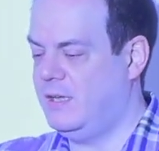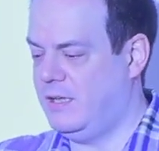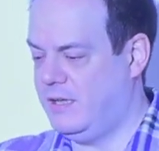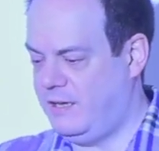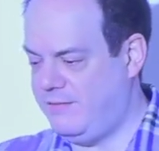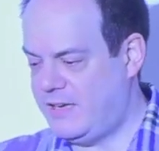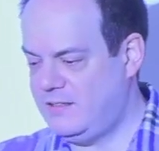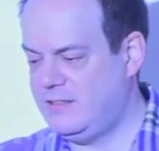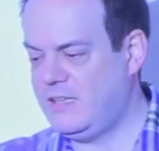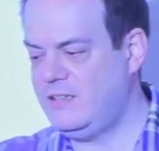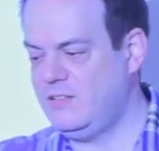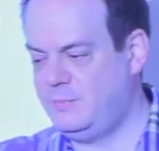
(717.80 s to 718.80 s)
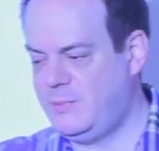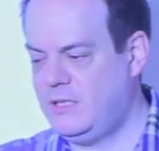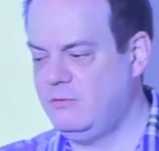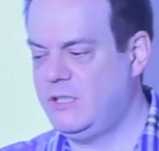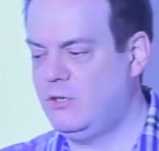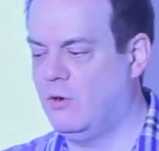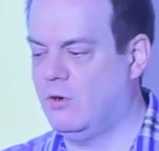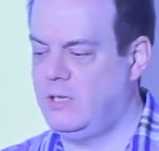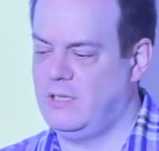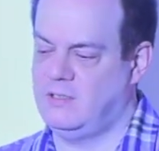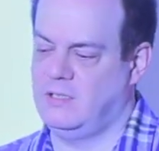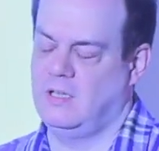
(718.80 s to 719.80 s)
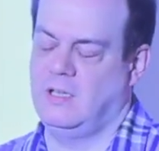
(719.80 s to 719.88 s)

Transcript: an event that is being recorded.